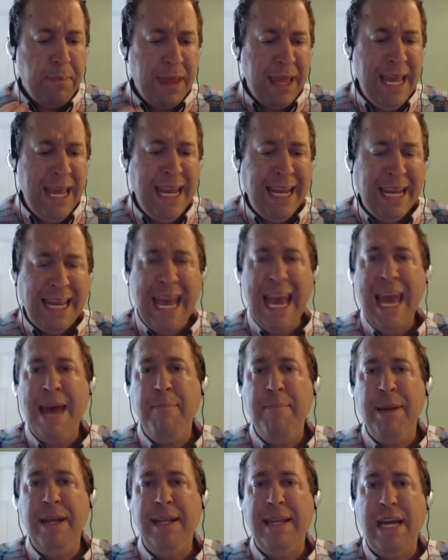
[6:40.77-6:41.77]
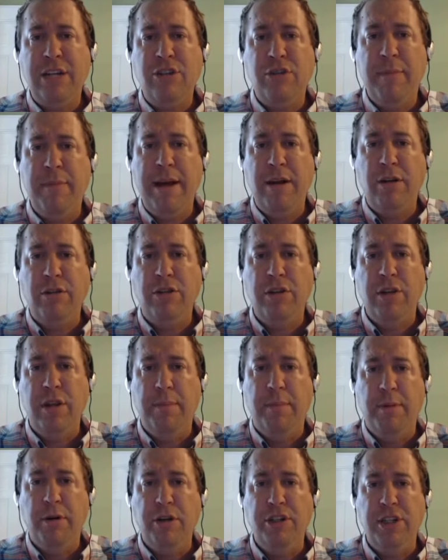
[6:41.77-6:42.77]
it can be detrimental to the
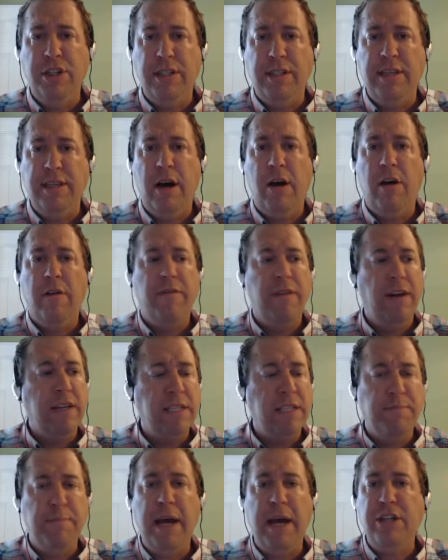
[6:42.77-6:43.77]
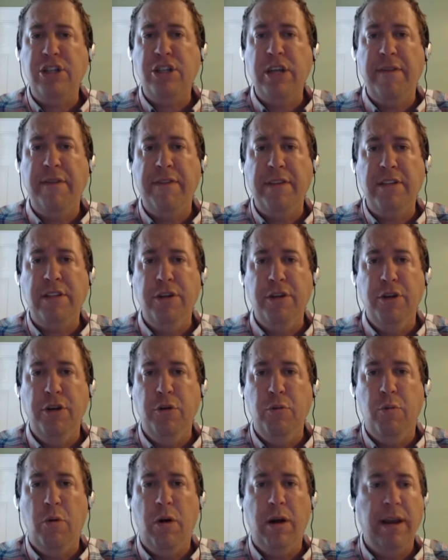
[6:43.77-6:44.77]
bush itself, especially if it's a
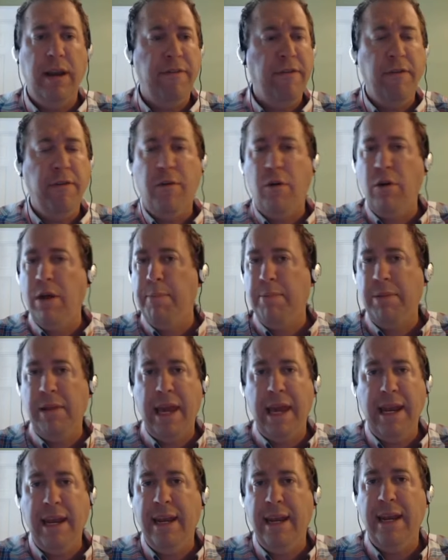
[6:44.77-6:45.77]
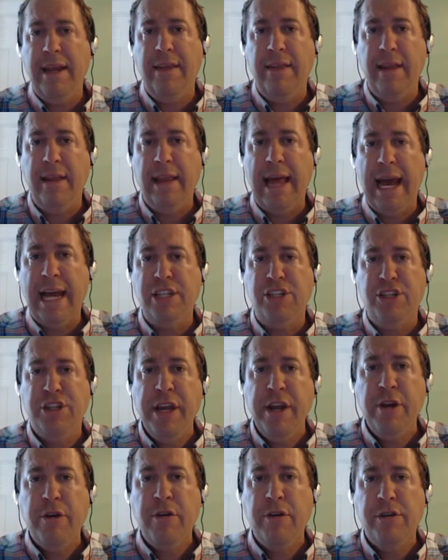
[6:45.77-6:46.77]
new one. If you've only planted it in the last
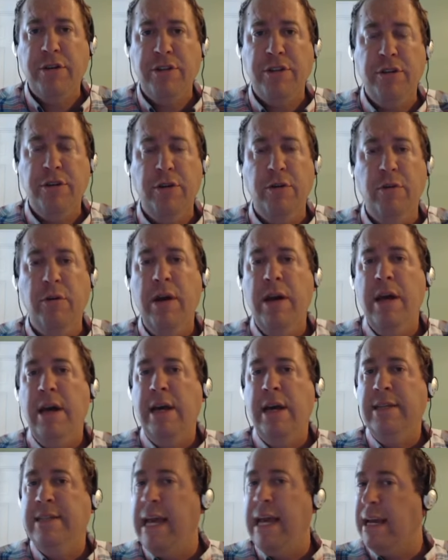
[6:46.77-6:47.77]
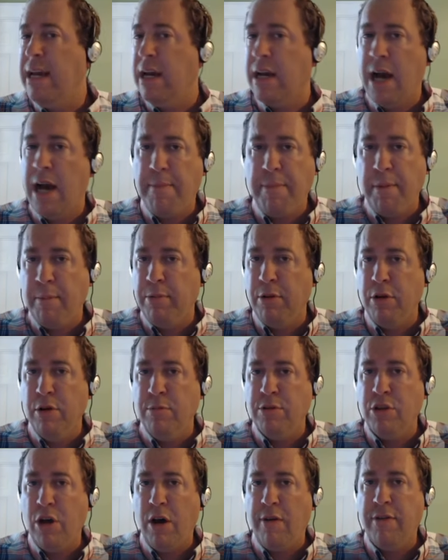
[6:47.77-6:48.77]
year or two, take a couple
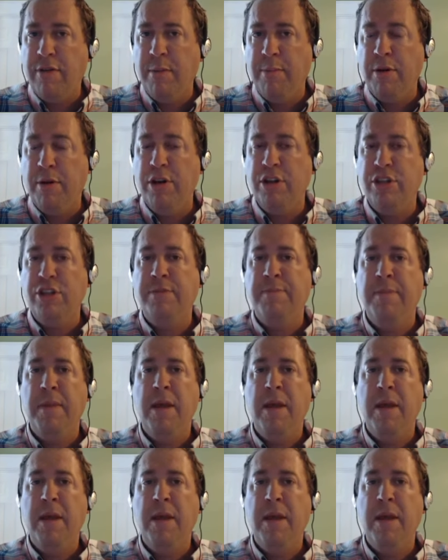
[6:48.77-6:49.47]
blooms off the bush.